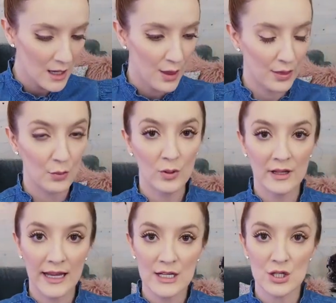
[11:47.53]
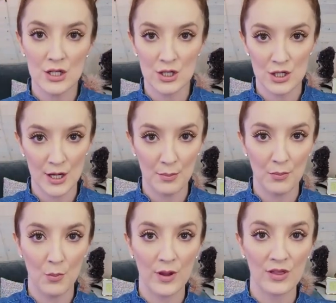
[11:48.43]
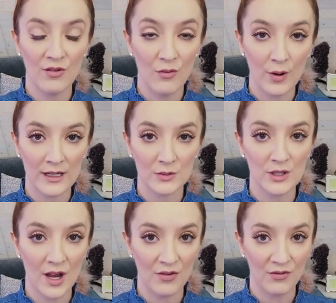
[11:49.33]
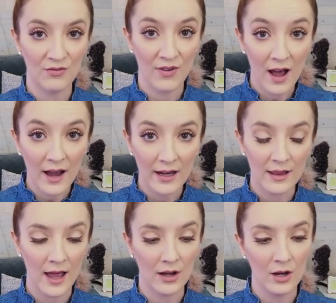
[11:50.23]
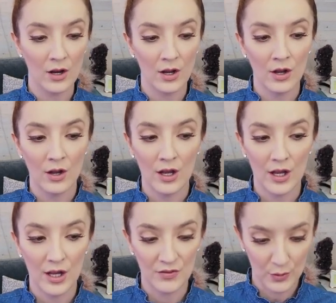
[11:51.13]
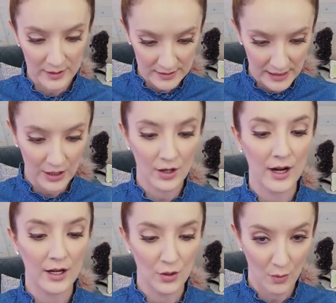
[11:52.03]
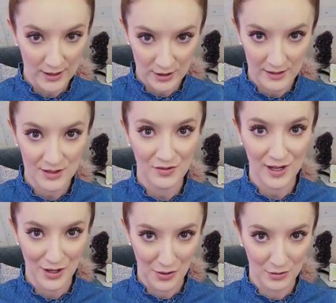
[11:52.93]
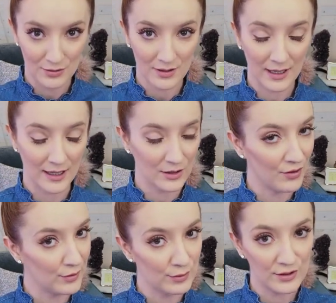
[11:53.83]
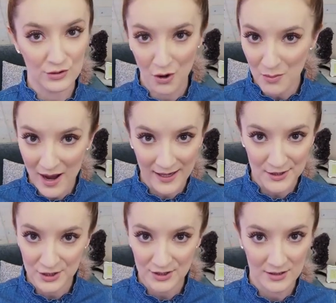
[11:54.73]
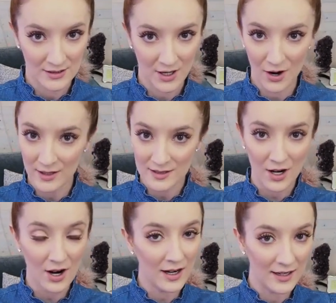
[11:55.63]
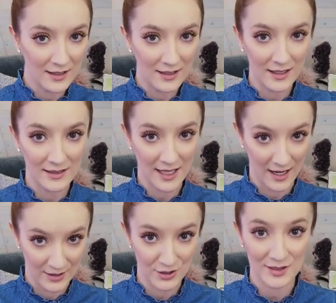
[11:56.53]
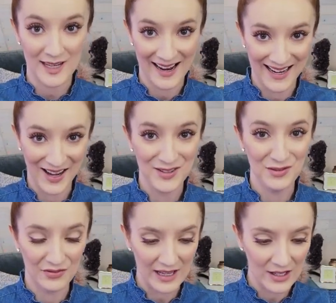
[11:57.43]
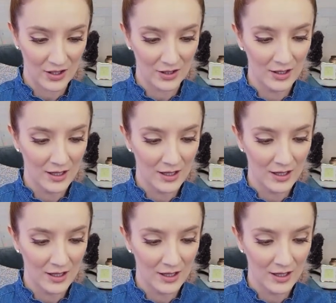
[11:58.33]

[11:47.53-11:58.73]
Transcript: the relationship with the voice, which I find that if you're a singer and you're watching this video, and I love you so much, heart to heart, because I understand how you feel,